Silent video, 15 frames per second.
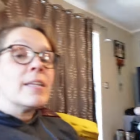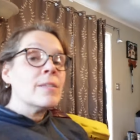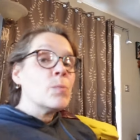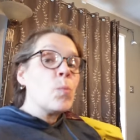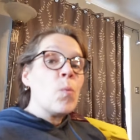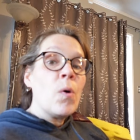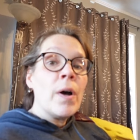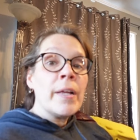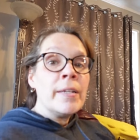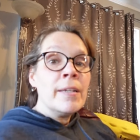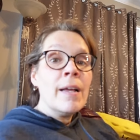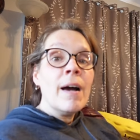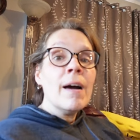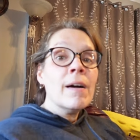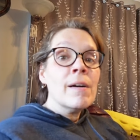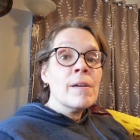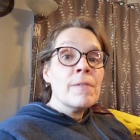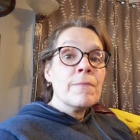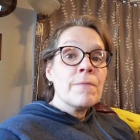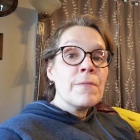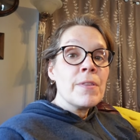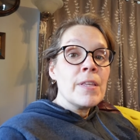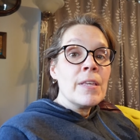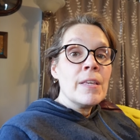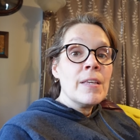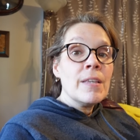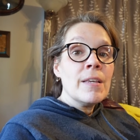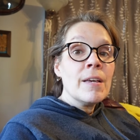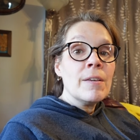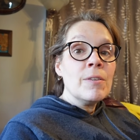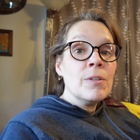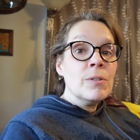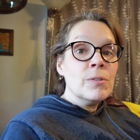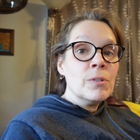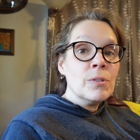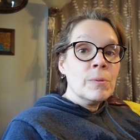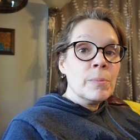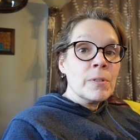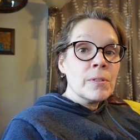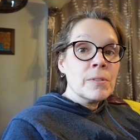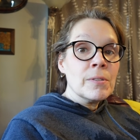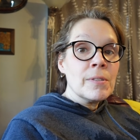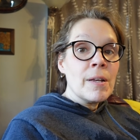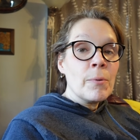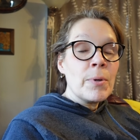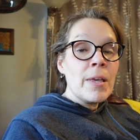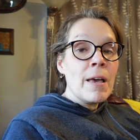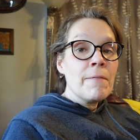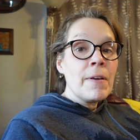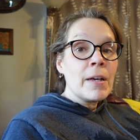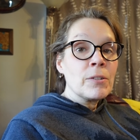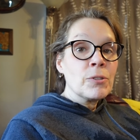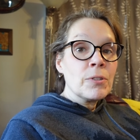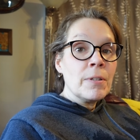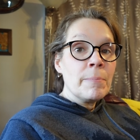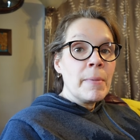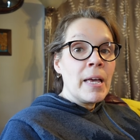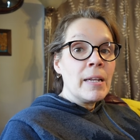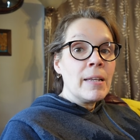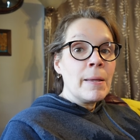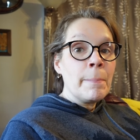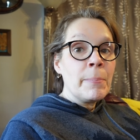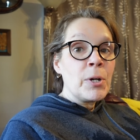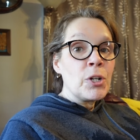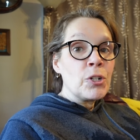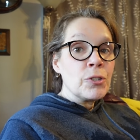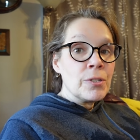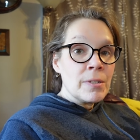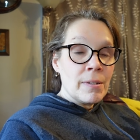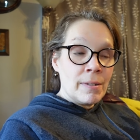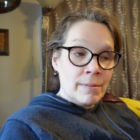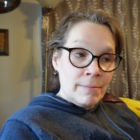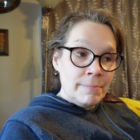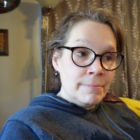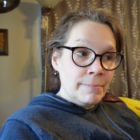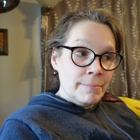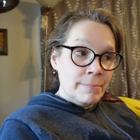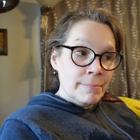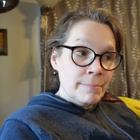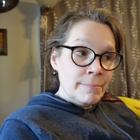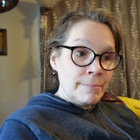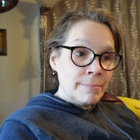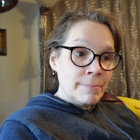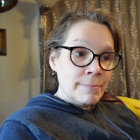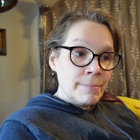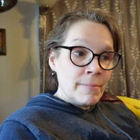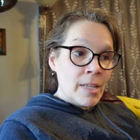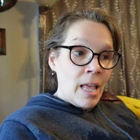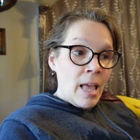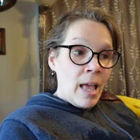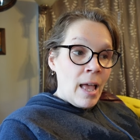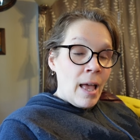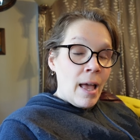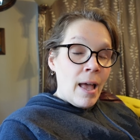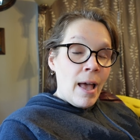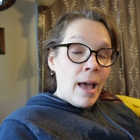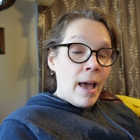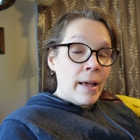is one of the YouTubers that we have actually met in person. Yes. Very cool.